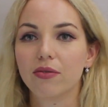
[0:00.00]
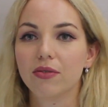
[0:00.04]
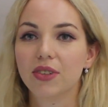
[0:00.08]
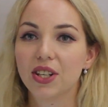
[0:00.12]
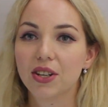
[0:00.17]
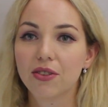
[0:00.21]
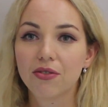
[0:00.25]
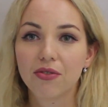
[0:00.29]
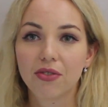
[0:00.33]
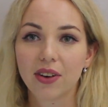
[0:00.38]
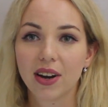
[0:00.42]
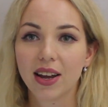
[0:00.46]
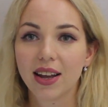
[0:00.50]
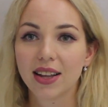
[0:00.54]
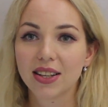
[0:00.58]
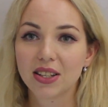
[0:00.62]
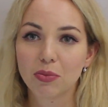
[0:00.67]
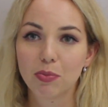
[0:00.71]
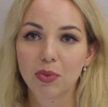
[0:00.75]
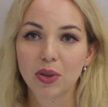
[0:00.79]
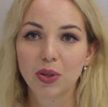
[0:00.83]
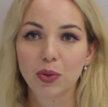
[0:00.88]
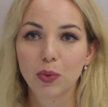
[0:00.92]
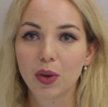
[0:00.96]

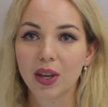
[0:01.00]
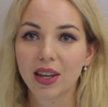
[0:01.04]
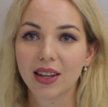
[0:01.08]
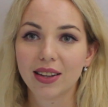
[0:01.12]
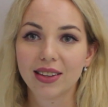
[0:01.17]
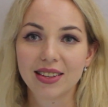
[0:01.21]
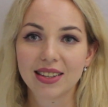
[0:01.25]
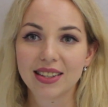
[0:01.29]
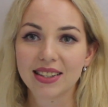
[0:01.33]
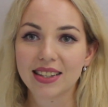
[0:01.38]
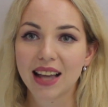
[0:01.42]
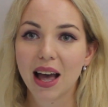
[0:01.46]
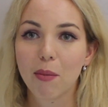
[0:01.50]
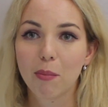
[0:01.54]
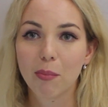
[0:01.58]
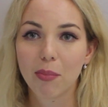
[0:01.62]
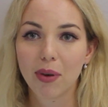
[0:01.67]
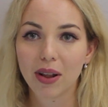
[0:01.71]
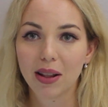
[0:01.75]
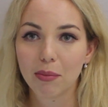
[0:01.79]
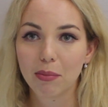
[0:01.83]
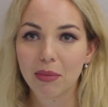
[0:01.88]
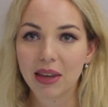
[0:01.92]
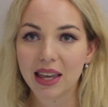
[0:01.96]
difference between
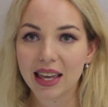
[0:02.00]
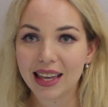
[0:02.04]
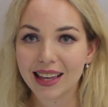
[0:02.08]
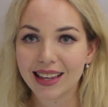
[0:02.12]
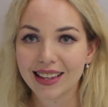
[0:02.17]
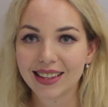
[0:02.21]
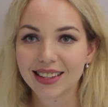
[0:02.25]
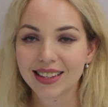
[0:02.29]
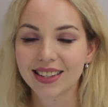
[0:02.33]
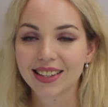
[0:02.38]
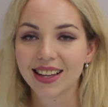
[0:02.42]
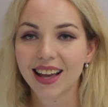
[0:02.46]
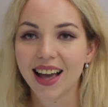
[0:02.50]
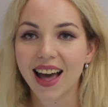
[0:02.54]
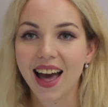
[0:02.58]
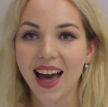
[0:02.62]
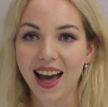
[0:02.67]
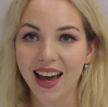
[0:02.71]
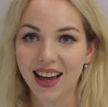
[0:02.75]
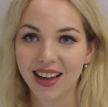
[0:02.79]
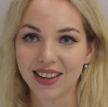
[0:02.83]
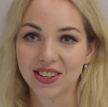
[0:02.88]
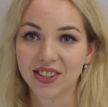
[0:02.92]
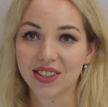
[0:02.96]
sample means,
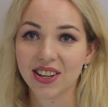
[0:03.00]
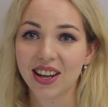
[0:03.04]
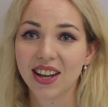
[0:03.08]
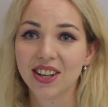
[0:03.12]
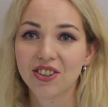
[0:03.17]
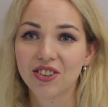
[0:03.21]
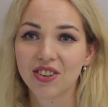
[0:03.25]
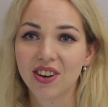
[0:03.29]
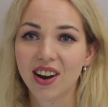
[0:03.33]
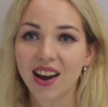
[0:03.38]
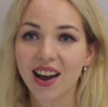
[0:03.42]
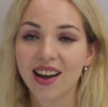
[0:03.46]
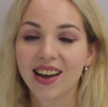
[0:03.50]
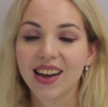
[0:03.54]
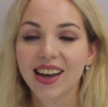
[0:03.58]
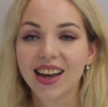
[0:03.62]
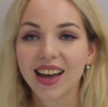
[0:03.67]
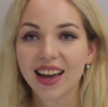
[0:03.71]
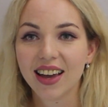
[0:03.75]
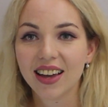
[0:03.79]
etc.